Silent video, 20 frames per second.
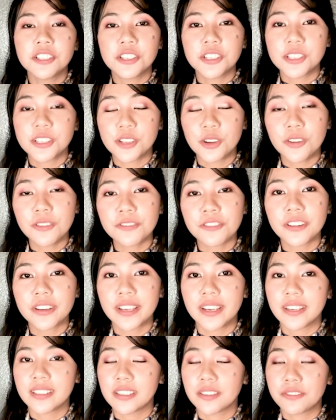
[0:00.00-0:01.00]
Just don't
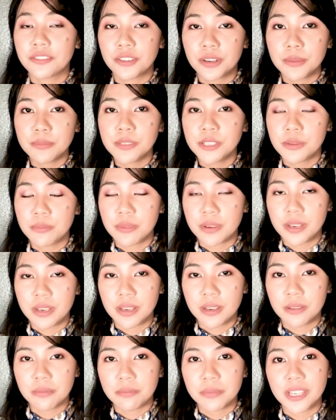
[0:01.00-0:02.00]
forget the verb to
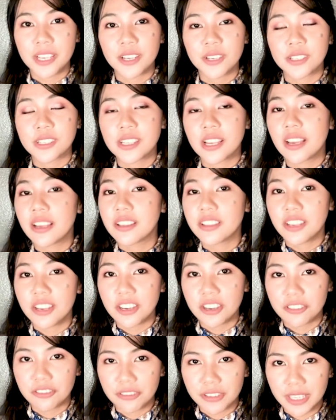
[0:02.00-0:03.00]
be because
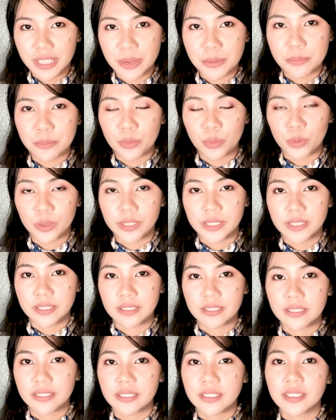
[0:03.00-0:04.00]
they are really
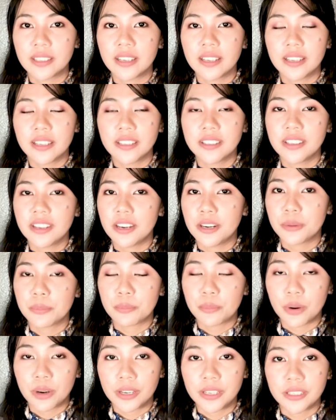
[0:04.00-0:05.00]
important. They
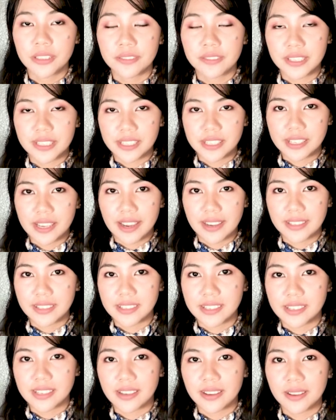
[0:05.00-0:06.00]
are part of this
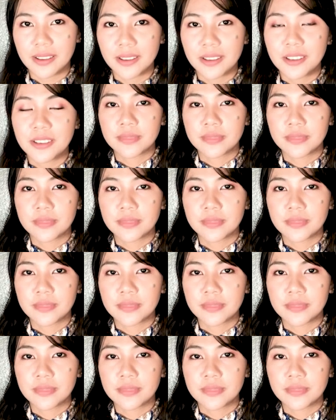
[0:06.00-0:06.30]
tense.